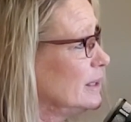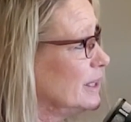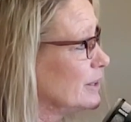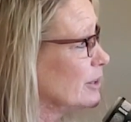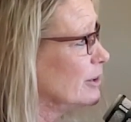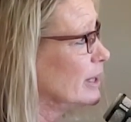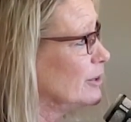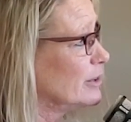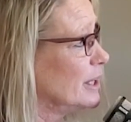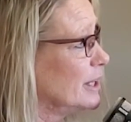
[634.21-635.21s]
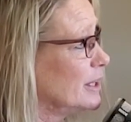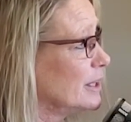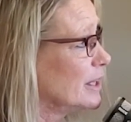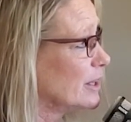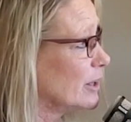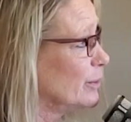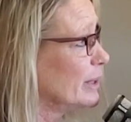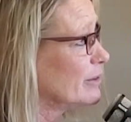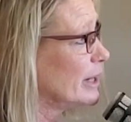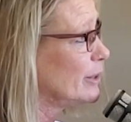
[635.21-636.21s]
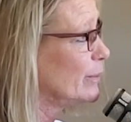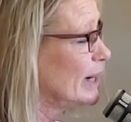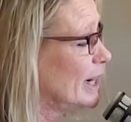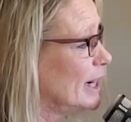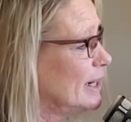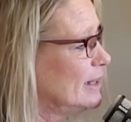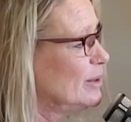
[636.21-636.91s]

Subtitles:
hit the ground running and get going right away,